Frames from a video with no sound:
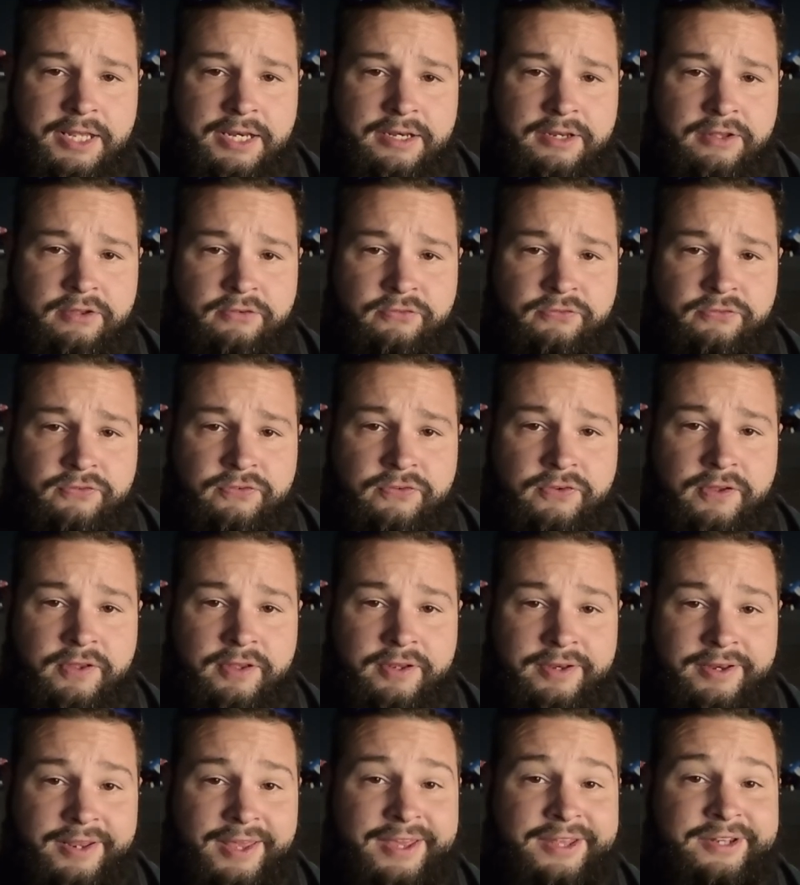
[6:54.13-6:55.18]
end of
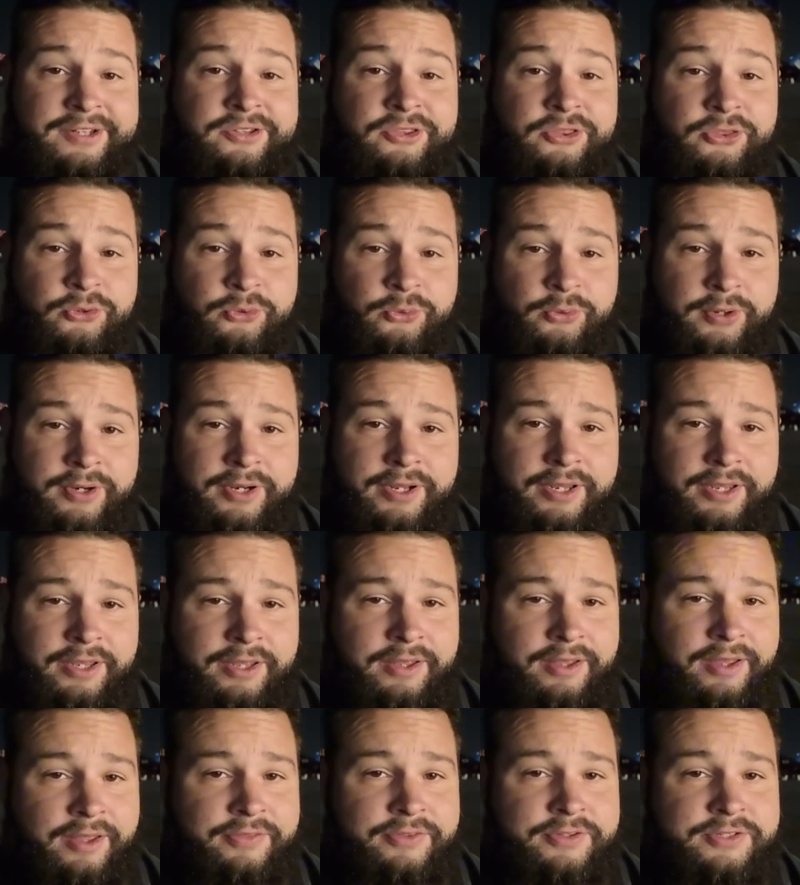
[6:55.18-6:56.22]
night 3
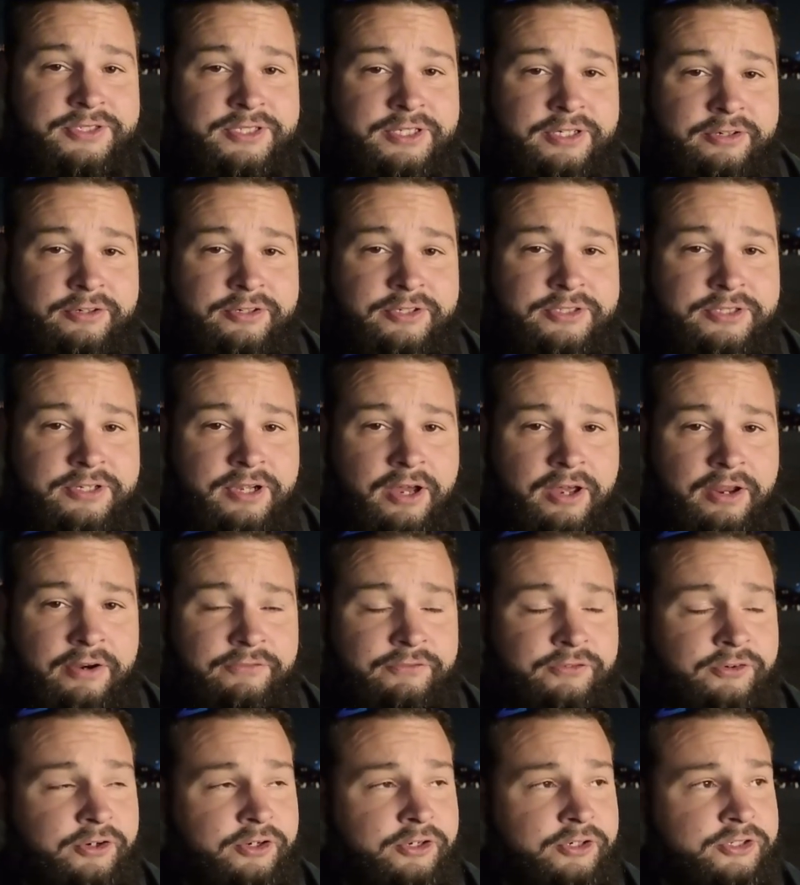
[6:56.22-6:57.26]
at the Cirrus
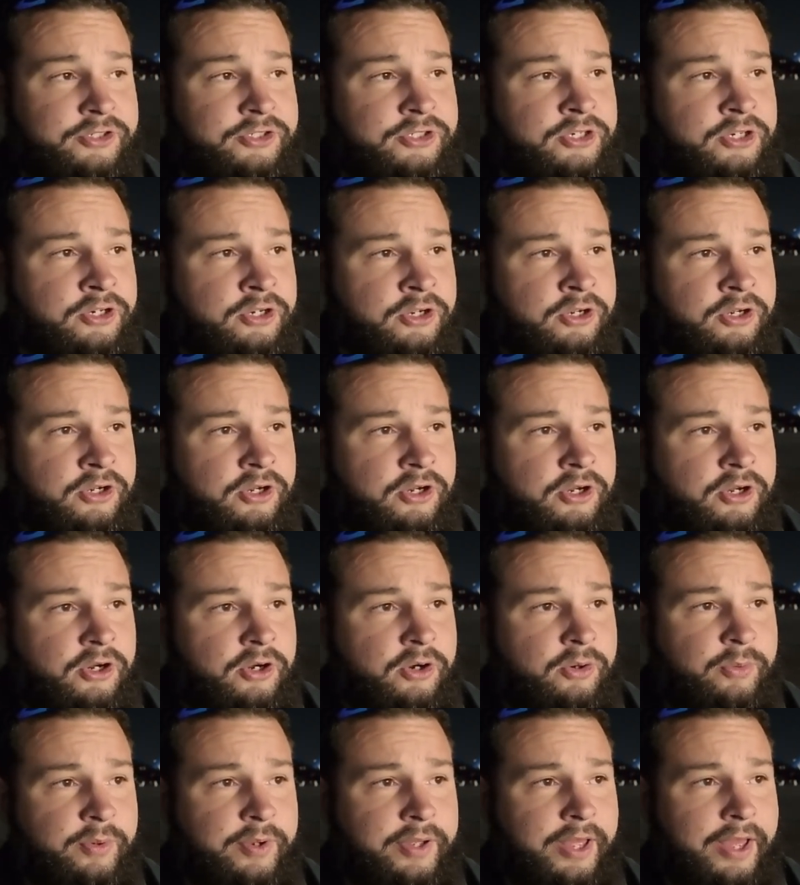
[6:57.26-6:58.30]
ConVerge.
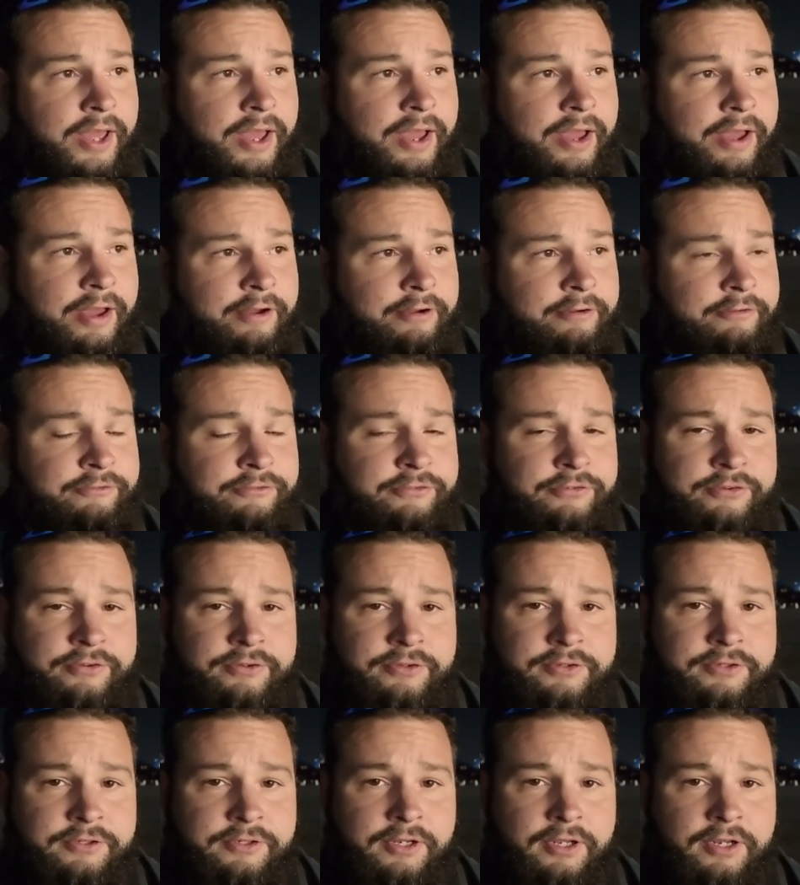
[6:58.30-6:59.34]
We have
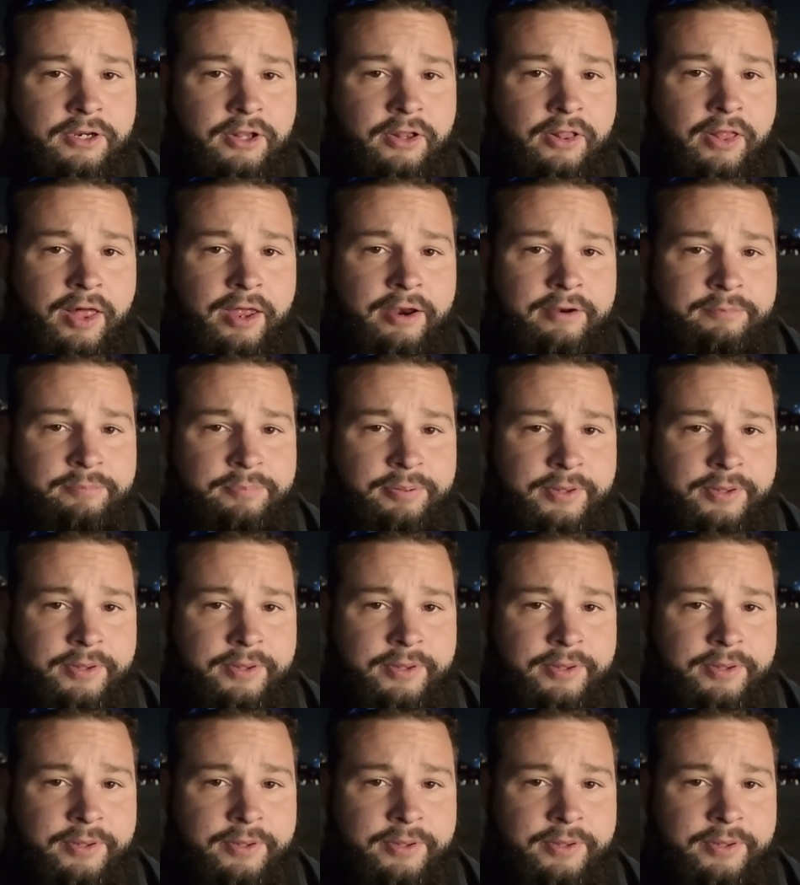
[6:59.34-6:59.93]
done a lot of